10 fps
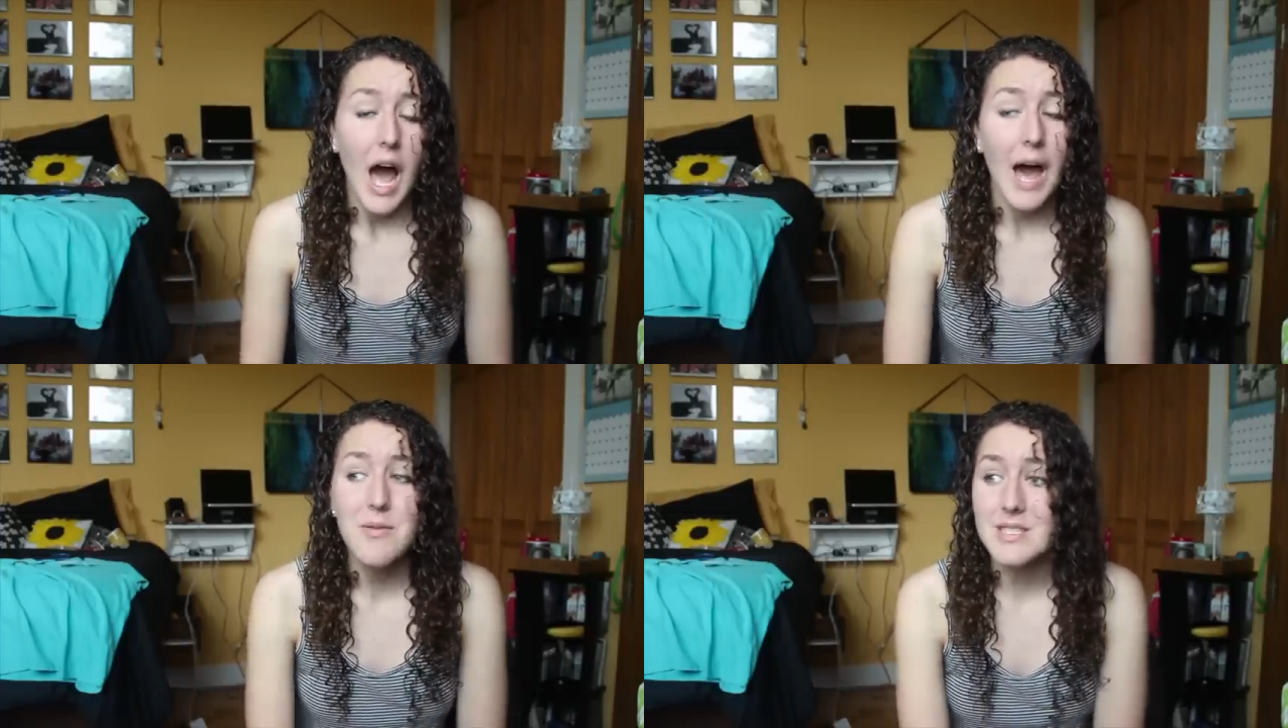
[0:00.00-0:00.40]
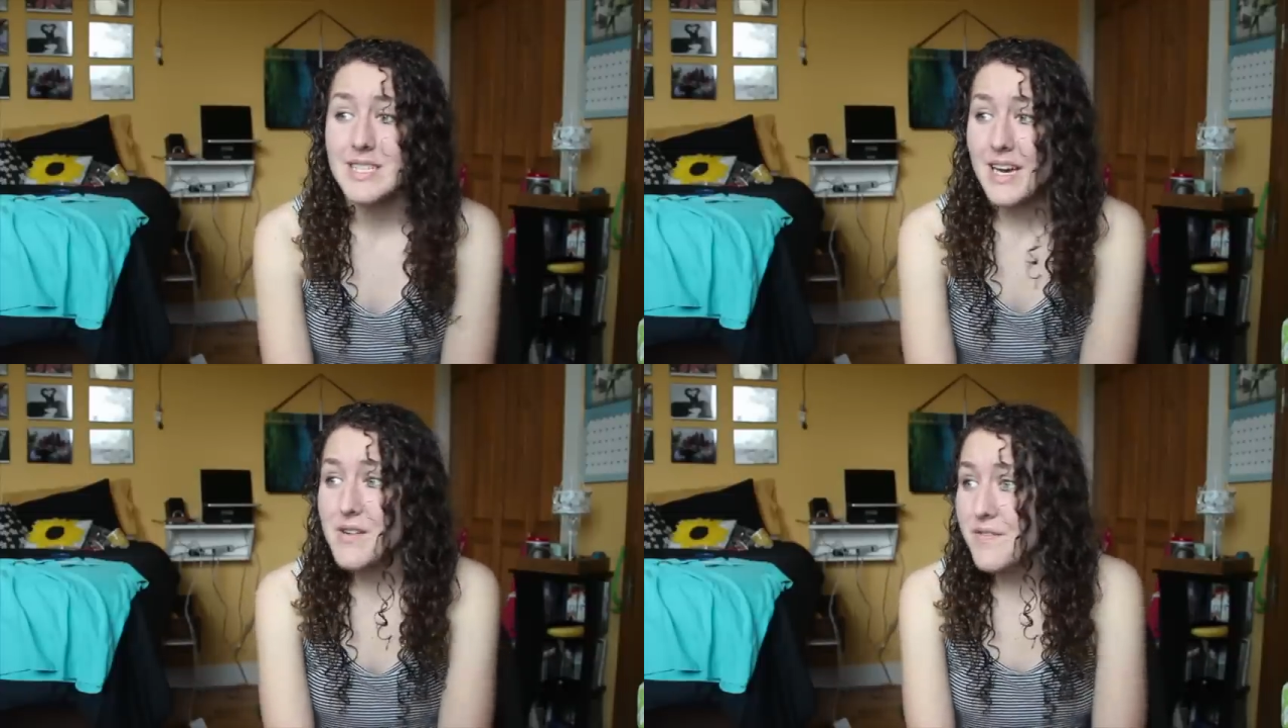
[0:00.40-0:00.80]
I was
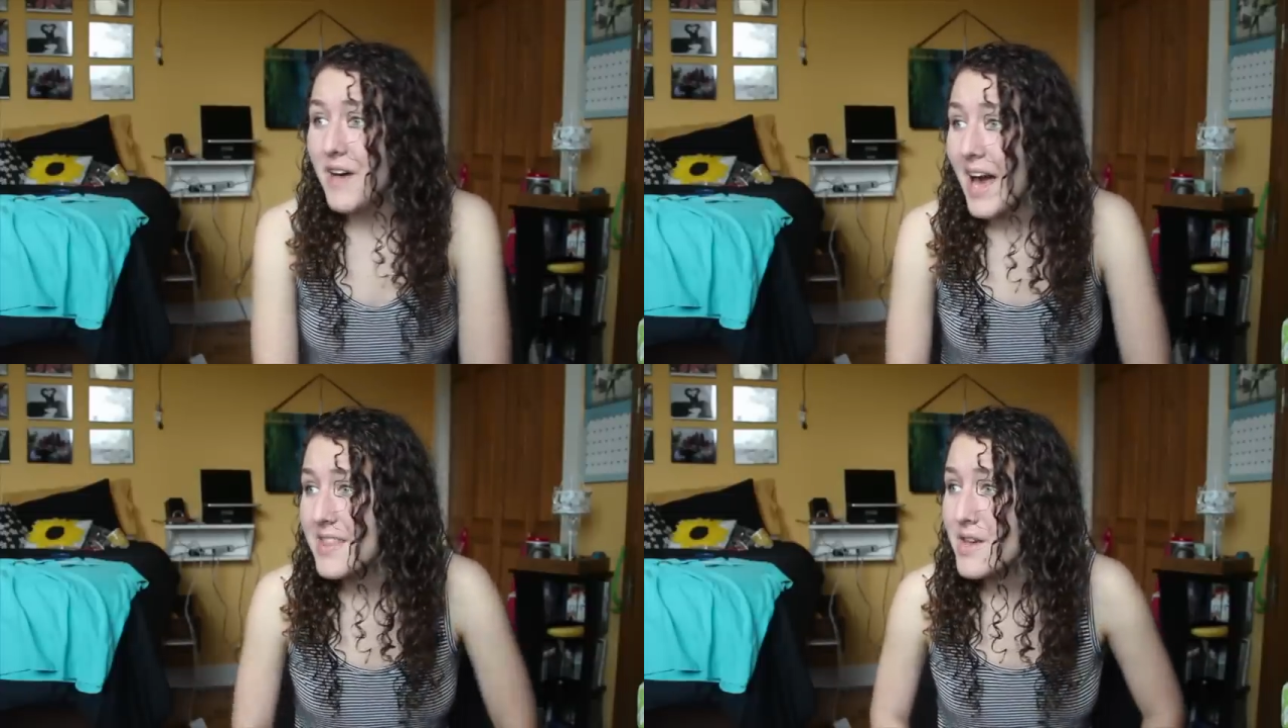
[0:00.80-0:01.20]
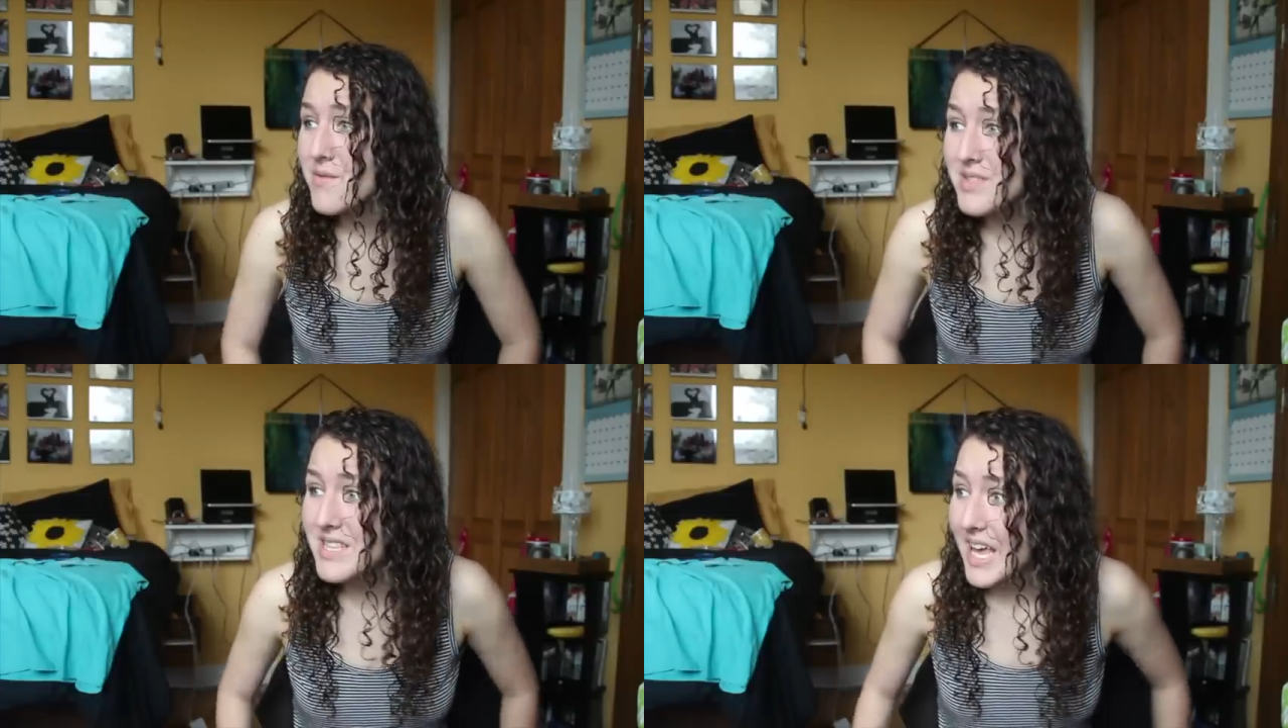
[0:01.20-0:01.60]
terrified. There
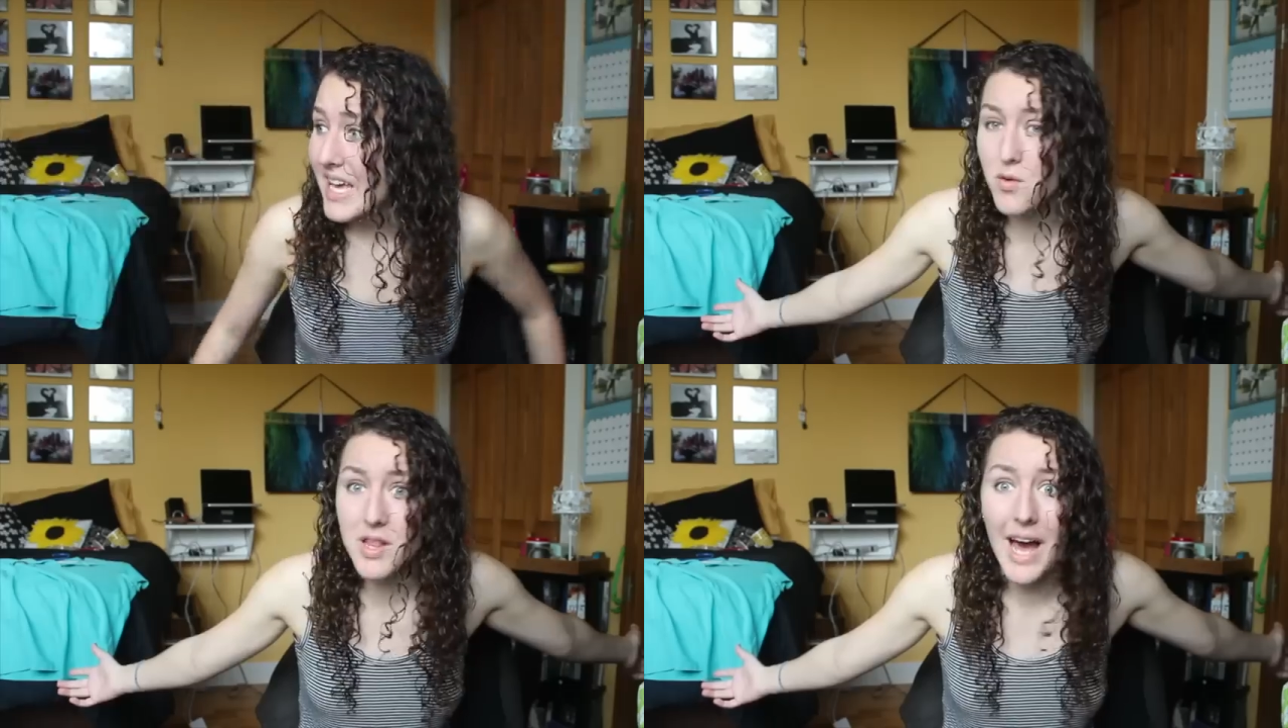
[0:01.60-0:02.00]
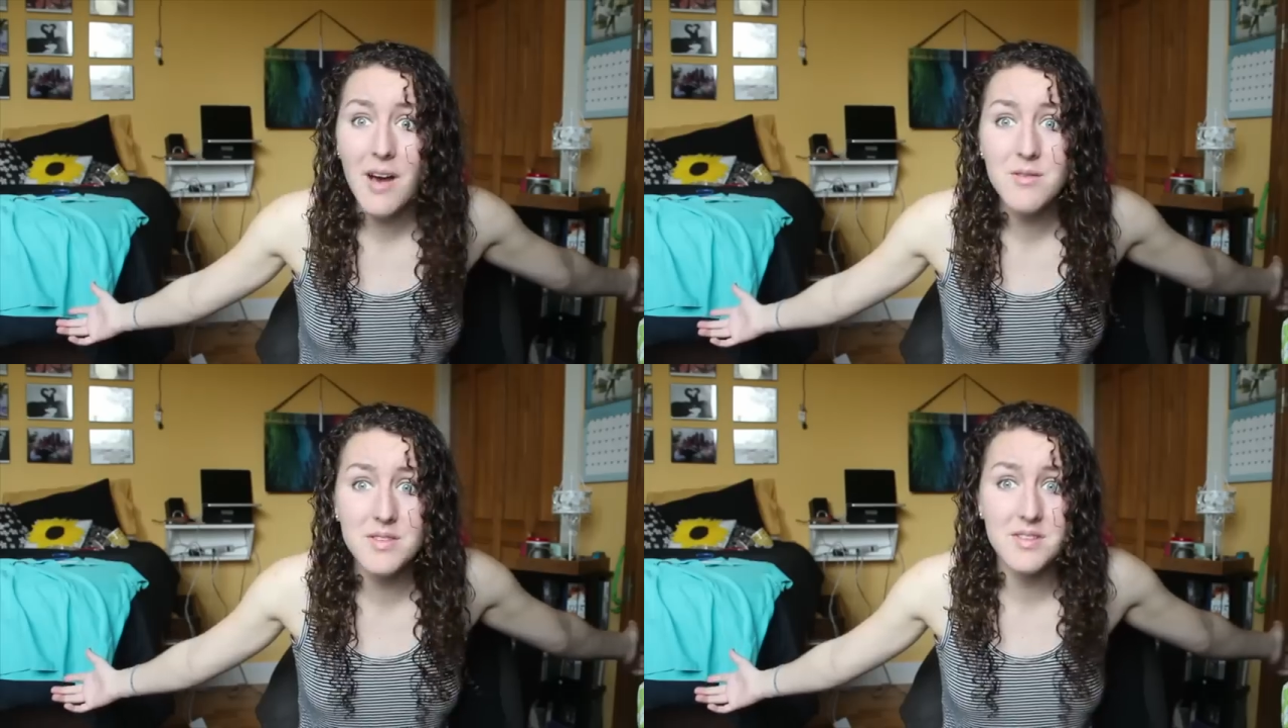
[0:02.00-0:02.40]
was like
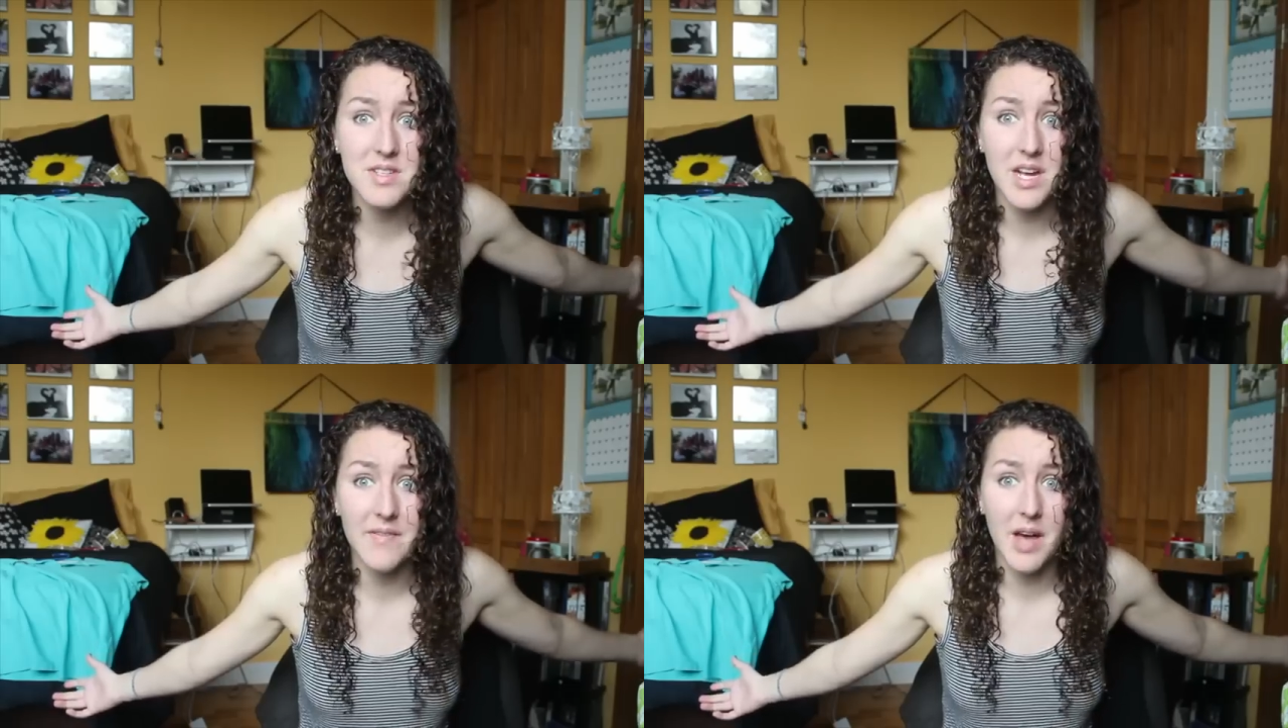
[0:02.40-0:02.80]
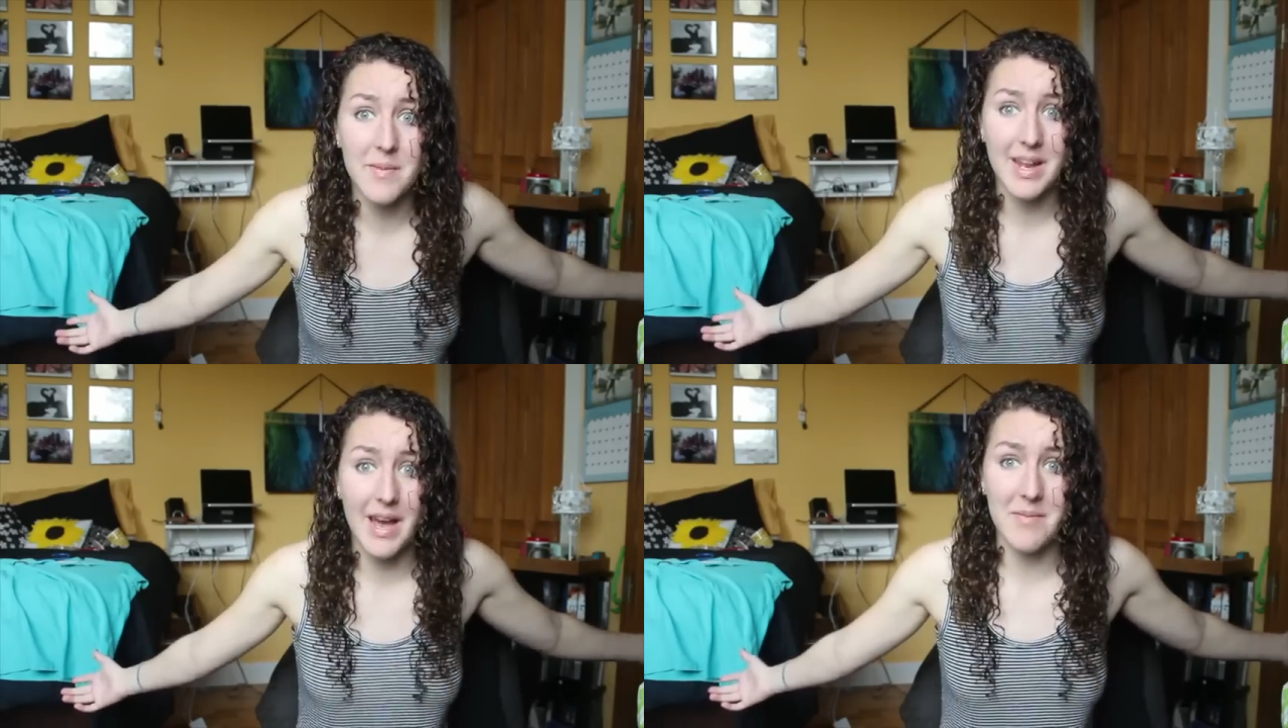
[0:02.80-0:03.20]
clowns and stuff
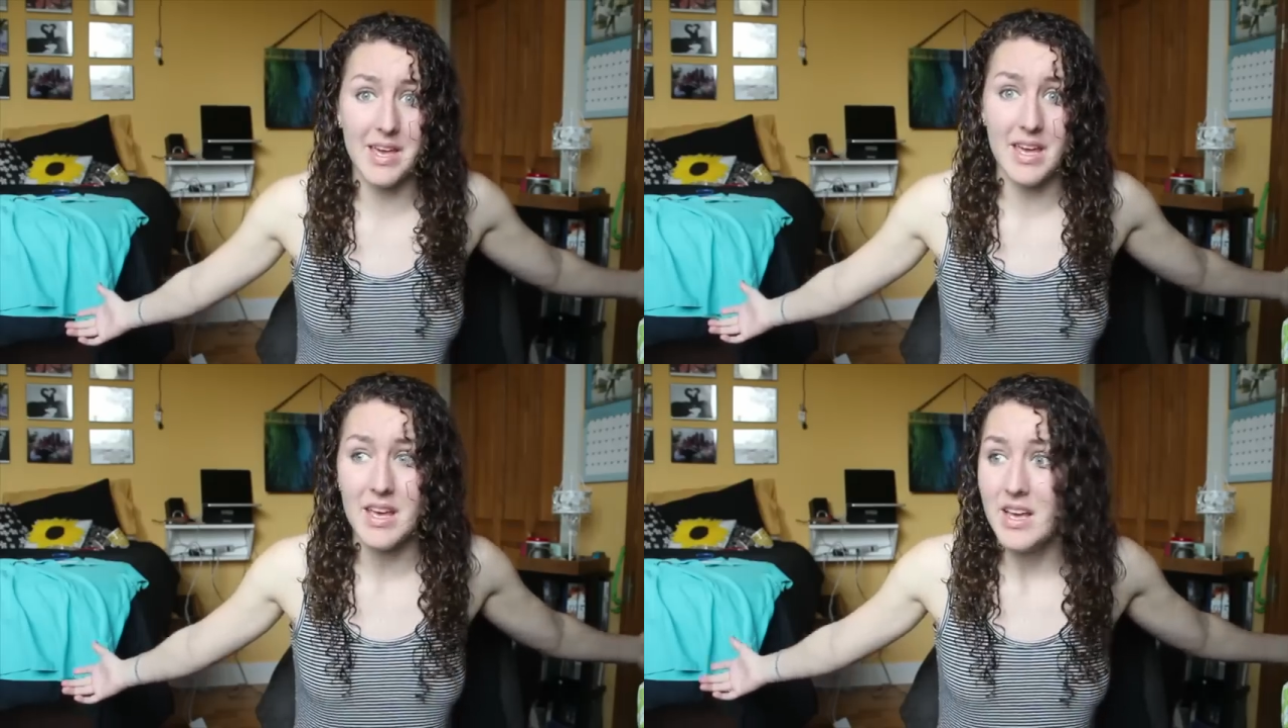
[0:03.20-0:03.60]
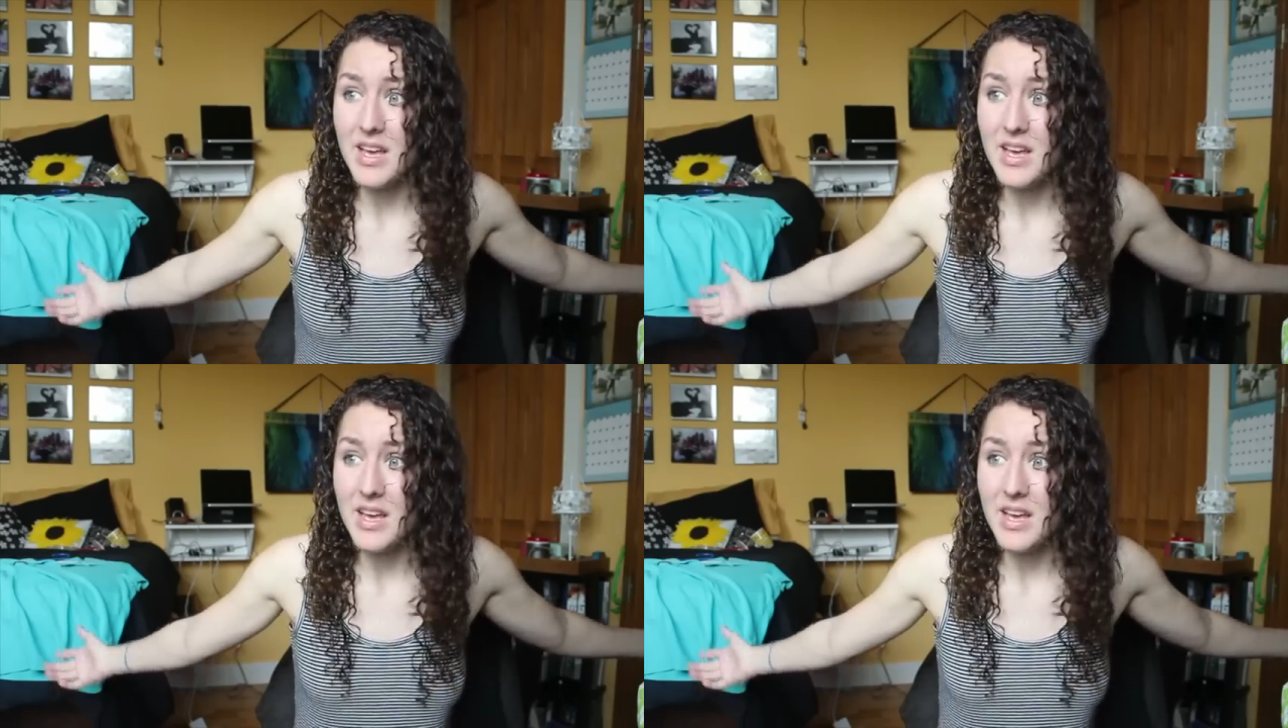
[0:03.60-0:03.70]
coming at me.